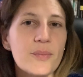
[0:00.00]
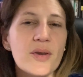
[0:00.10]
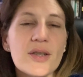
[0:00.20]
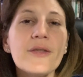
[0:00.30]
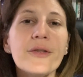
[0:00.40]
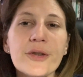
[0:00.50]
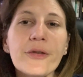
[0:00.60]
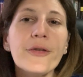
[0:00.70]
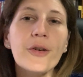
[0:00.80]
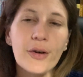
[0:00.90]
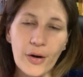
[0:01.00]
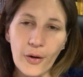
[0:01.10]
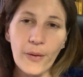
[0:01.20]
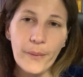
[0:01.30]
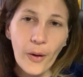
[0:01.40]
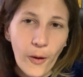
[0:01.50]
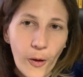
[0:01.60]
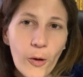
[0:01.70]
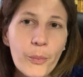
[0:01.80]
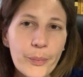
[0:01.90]
produce food for
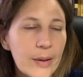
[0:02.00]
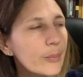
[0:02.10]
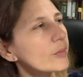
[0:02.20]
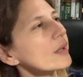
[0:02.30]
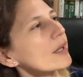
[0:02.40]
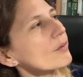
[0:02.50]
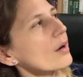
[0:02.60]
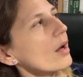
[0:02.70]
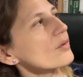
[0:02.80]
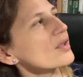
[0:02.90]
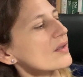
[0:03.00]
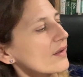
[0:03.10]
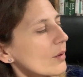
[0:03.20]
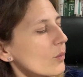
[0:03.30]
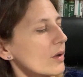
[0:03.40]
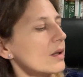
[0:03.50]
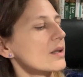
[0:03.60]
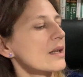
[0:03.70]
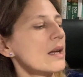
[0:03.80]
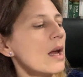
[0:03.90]
all people around the world.